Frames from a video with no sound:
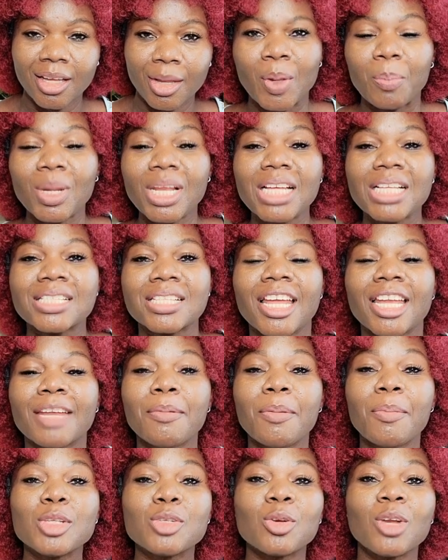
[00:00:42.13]
Please
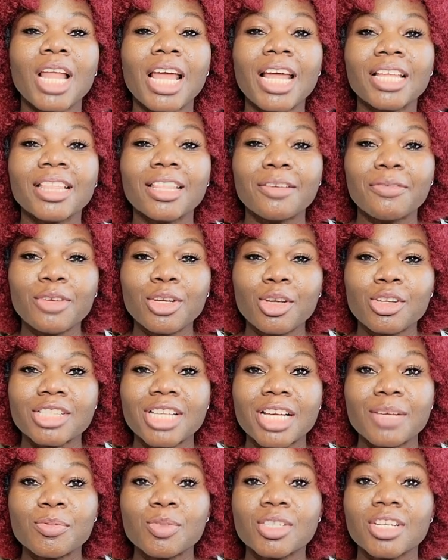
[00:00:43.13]
remember to like the video,
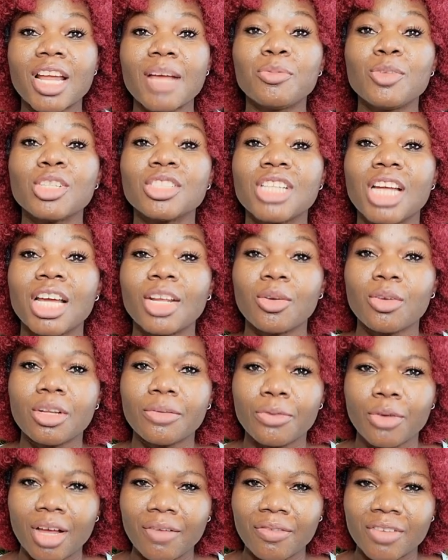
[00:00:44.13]
subscribe to the channel
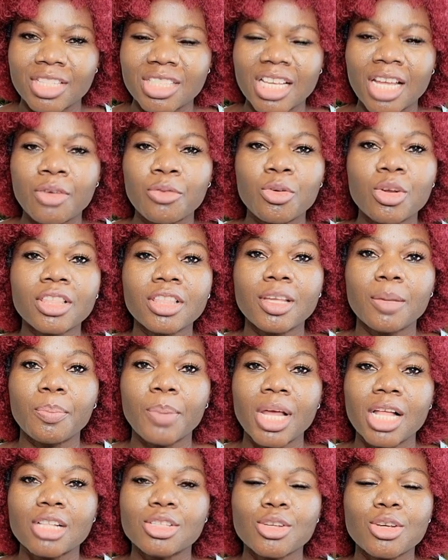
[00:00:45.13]
if you haven't, and ring the
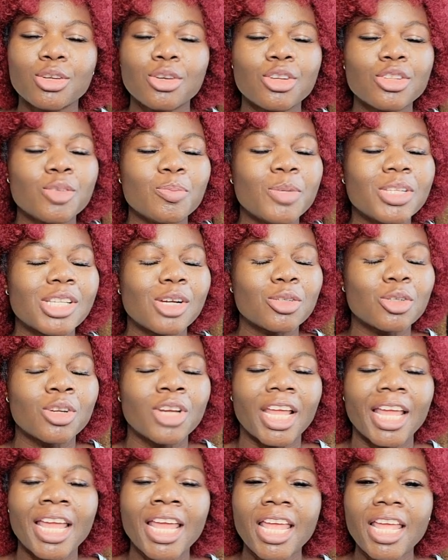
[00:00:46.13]
bell so you don't miss out on
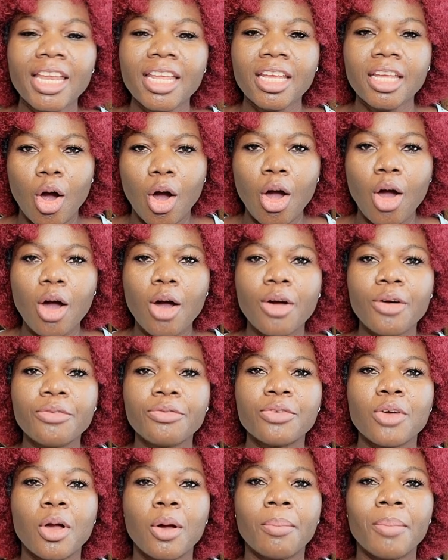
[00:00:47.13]
any
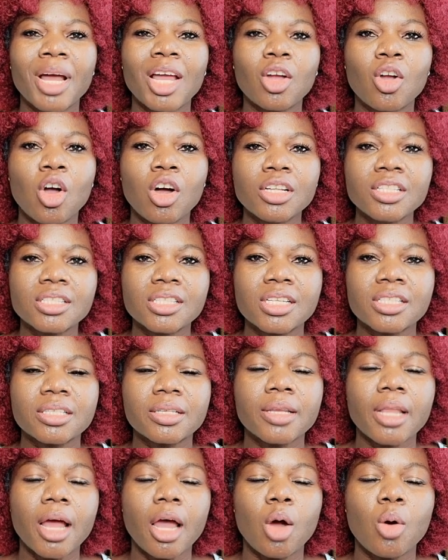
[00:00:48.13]
of my
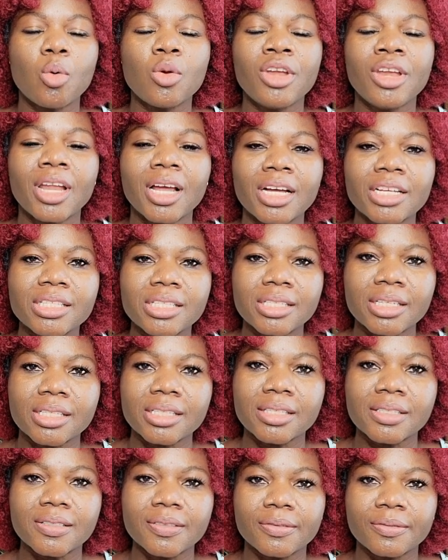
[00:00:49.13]
content. Now,
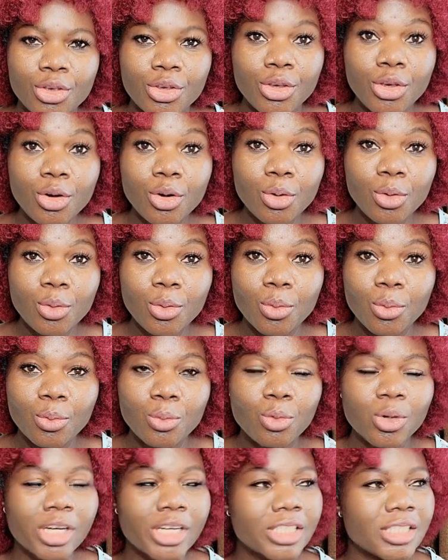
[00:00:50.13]
nurses, you
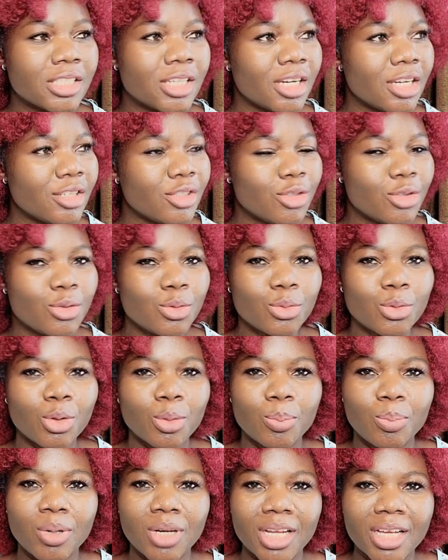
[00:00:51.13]
were touched, you were
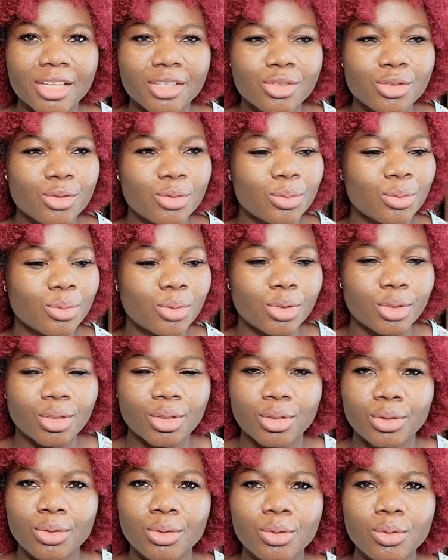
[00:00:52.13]
blessed, you
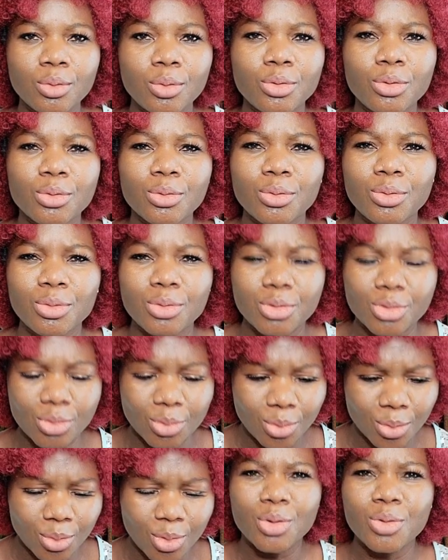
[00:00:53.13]
were, you know, you
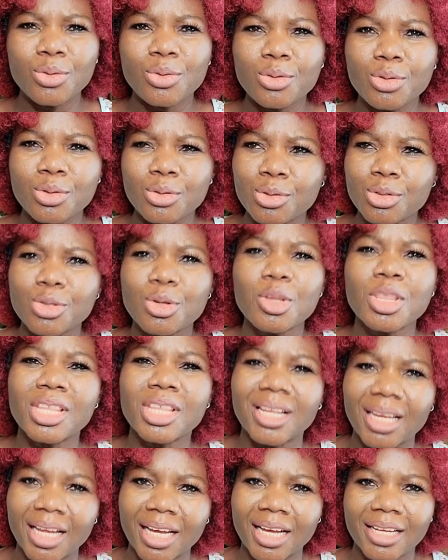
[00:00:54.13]
saw
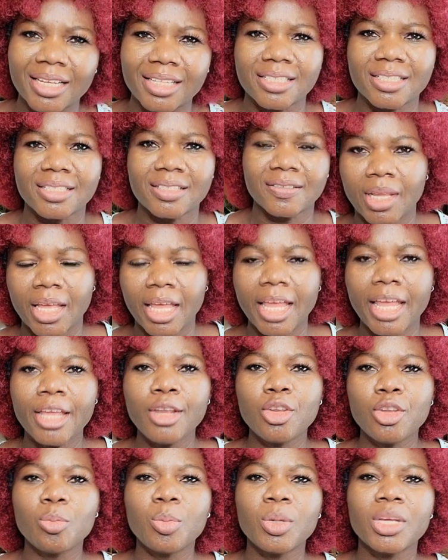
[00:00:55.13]
the light
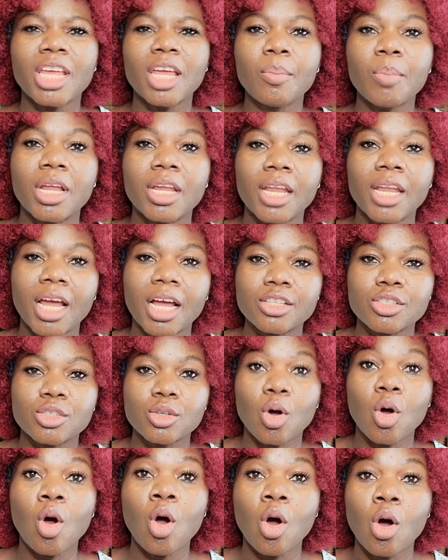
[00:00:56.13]
and you became a nurse,
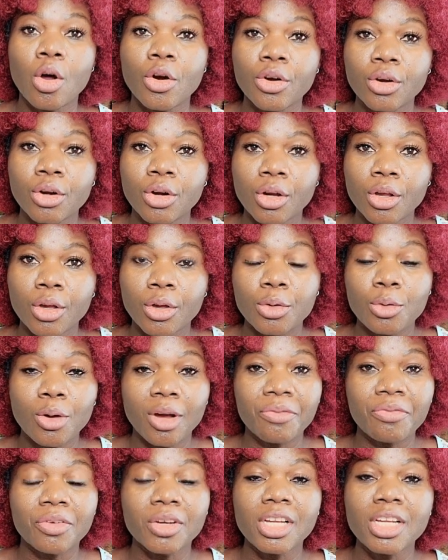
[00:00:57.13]
or you
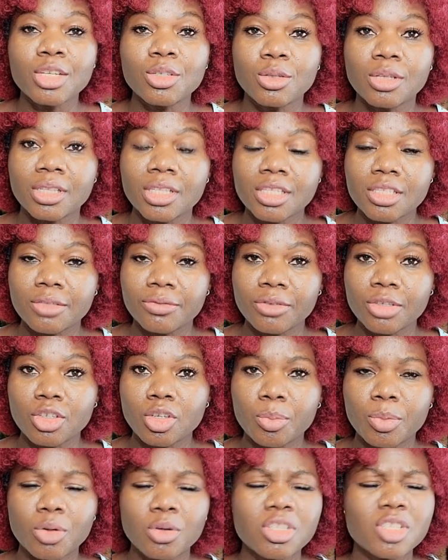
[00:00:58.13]
have clicked on this
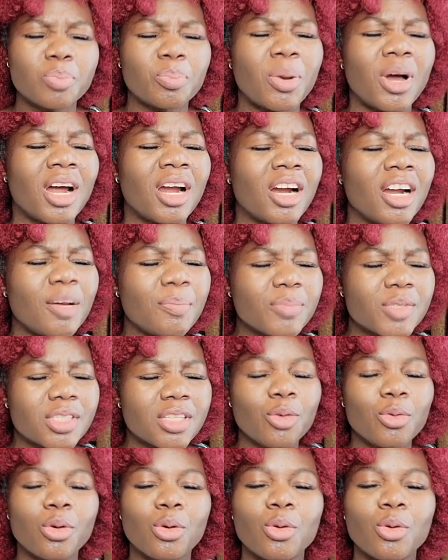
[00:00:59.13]
video because perhaps you're